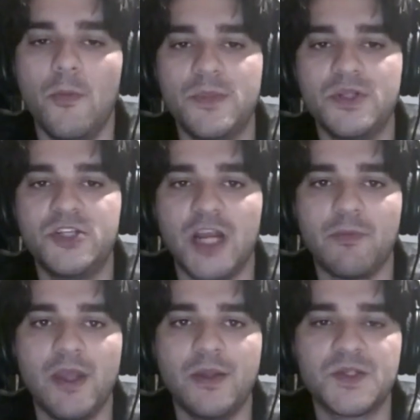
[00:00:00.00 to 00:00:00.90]
to
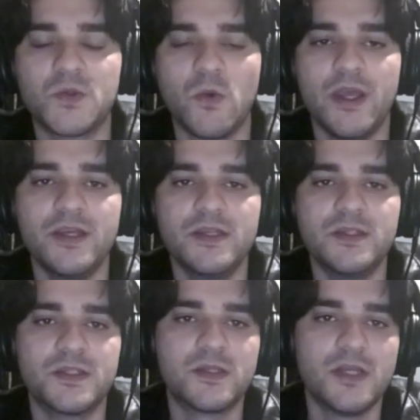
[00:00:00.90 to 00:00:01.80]
checkmate this way,
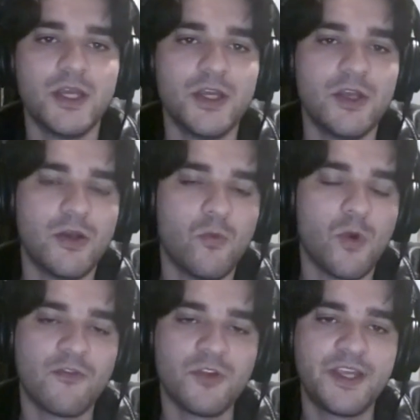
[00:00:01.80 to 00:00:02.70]
is
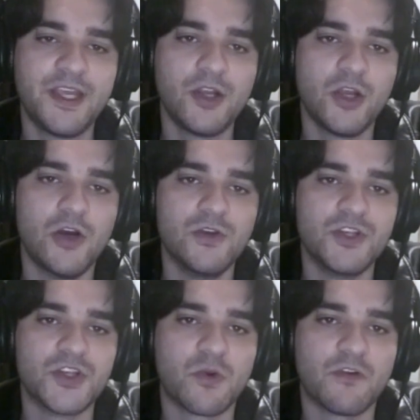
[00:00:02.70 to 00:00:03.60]
wherever the king goes, you
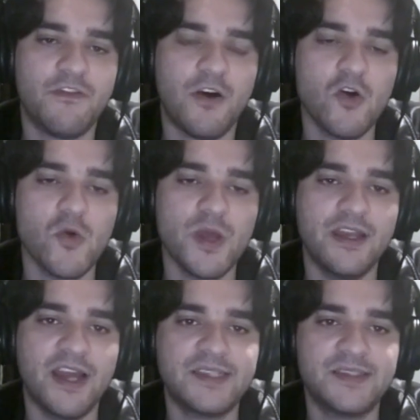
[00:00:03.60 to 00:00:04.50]
just want to follow it a
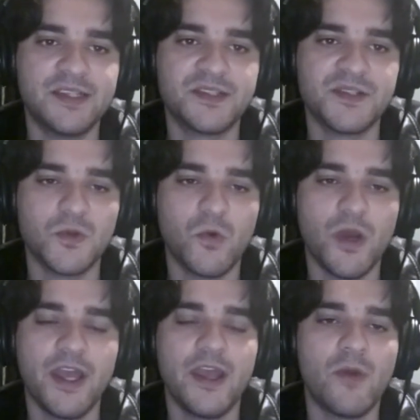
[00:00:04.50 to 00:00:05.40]
nice distance
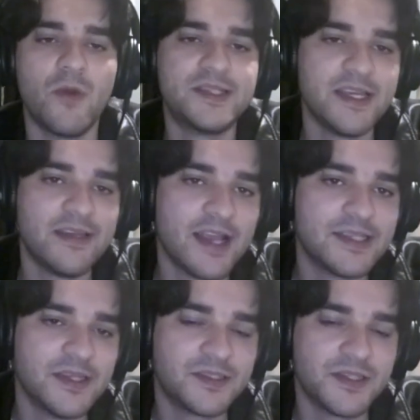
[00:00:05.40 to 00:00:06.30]
away. And when I say nice
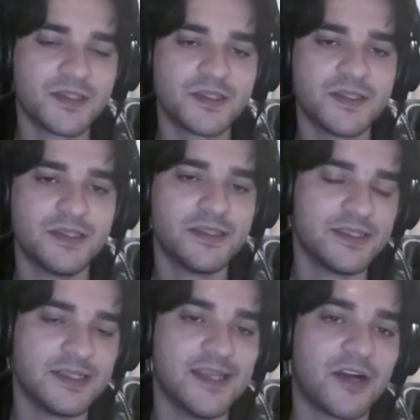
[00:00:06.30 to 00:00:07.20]
distance, it's
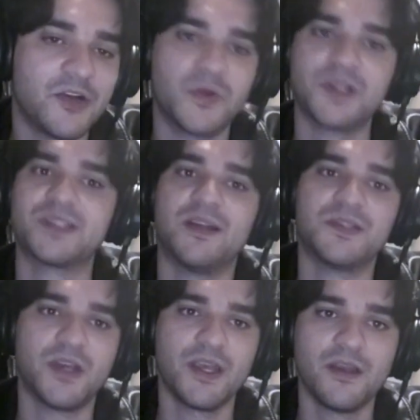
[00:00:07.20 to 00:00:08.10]
exactly what it sounds
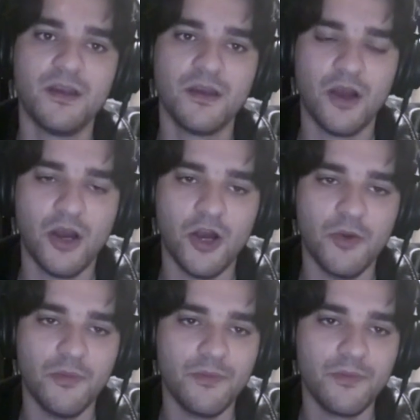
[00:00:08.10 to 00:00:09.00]
like. A
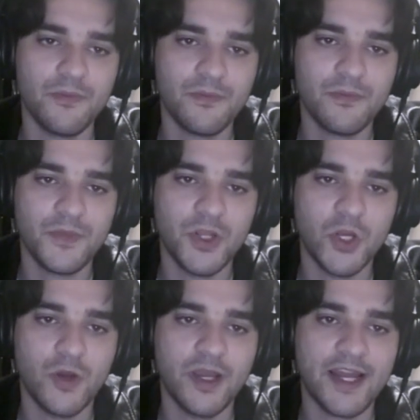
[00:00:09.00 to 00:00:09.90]

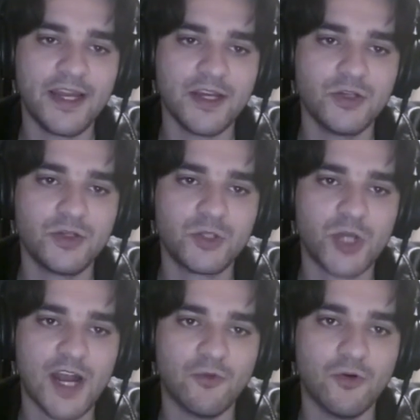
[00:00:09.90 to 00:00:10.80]
knight can
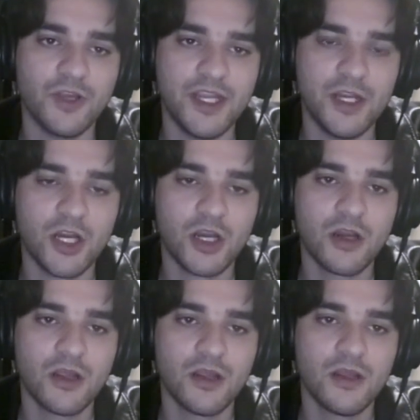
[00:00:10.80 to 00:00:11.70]
travel here.
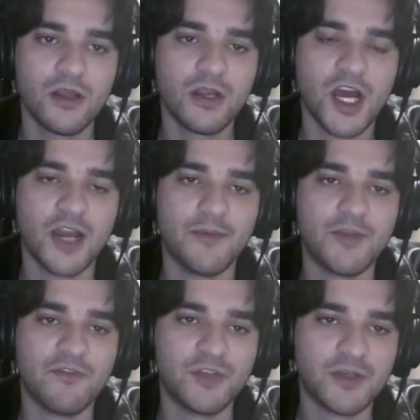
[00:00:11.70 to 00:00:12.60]
God, I'm
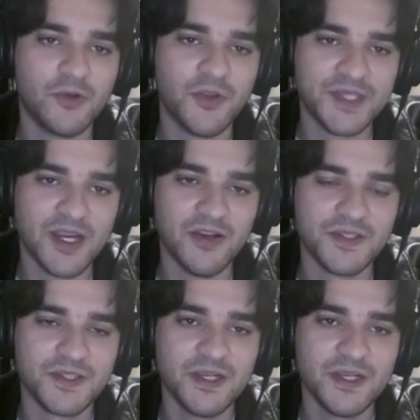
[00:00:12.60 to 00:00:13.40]
having trouble with these arrows.